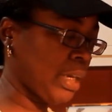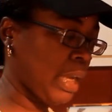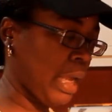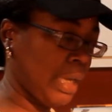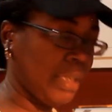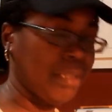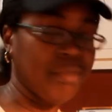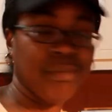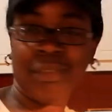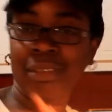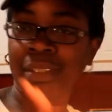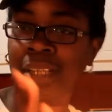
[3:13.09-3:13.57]

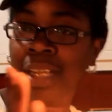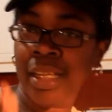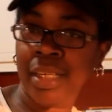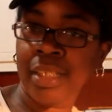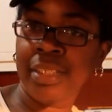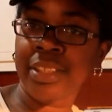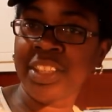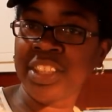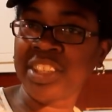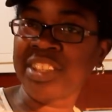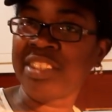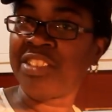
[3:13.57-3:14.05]
like kind
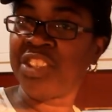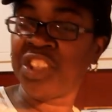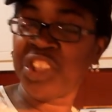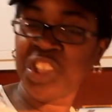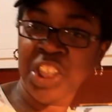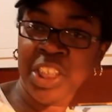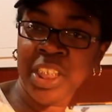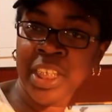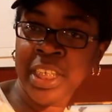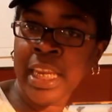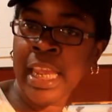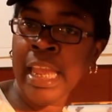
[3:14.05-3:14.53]
of just
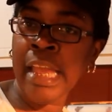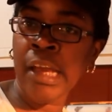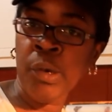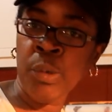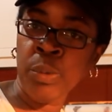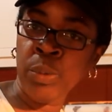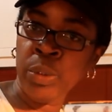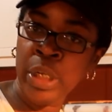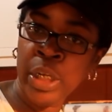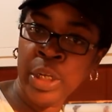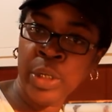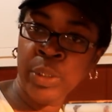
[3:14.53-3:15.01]
chilling out
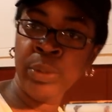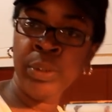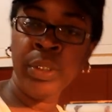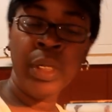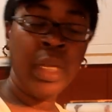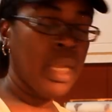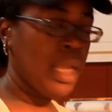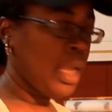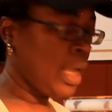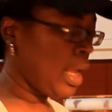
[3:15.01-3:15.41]
on low.